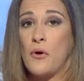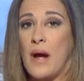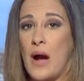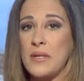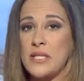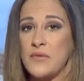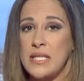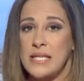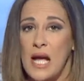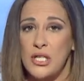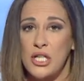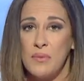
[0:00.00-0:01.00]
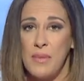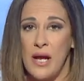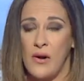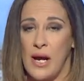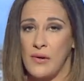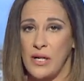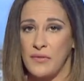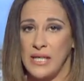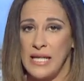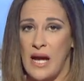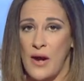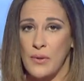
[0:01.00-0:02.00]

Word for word: hours of discussion, Mayor Erion Veliaj